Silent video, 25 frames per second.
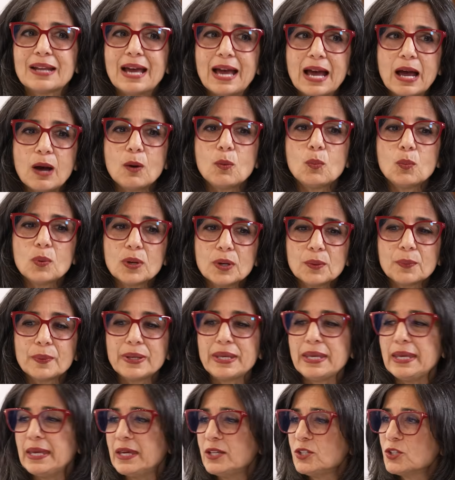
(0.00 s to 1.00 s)
how will
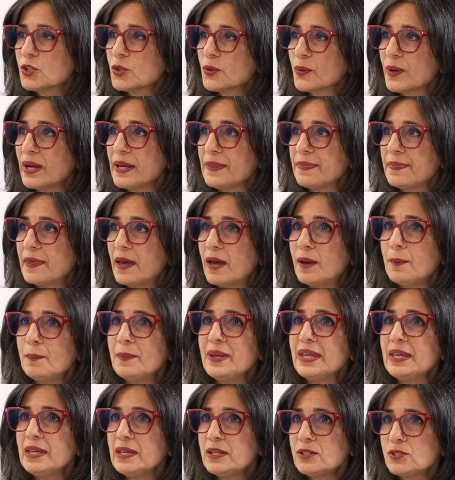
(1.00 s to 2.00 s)
we integrate them
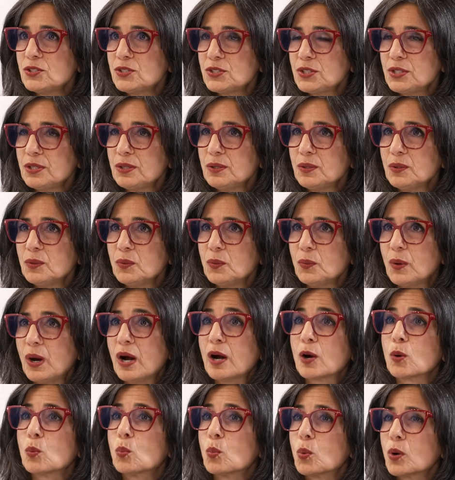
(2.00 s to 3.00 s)
into
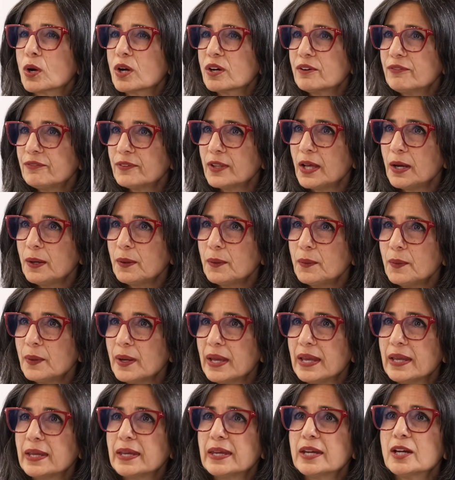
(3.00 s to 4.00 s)
our workflow
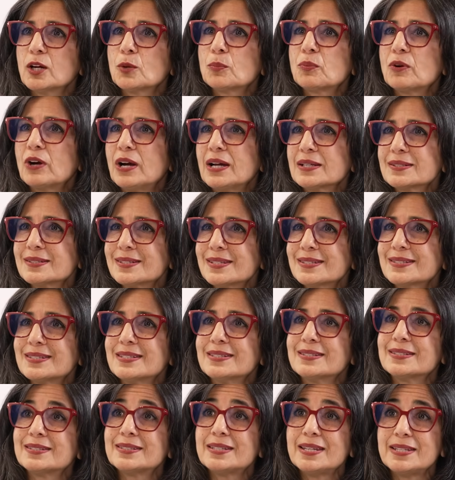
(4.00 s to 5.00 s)
and care
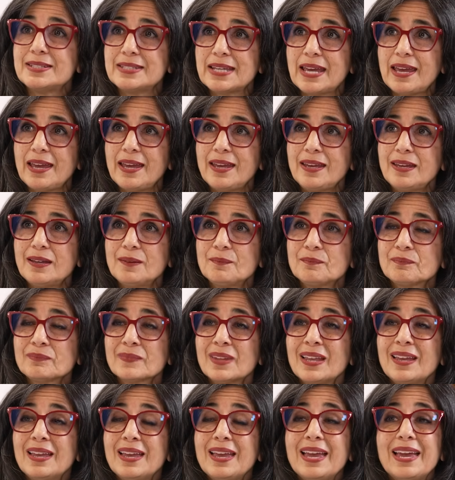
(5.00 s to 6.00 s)
processes today
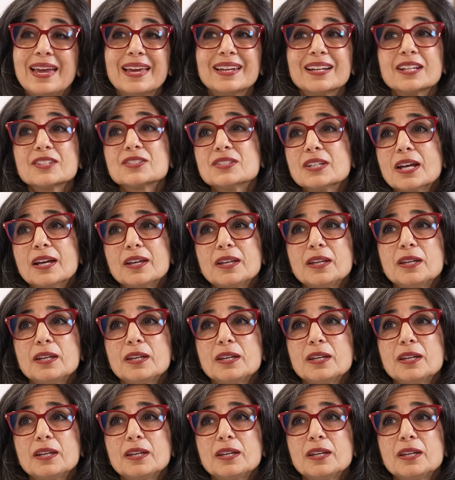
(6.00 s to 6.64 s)
and I'll tell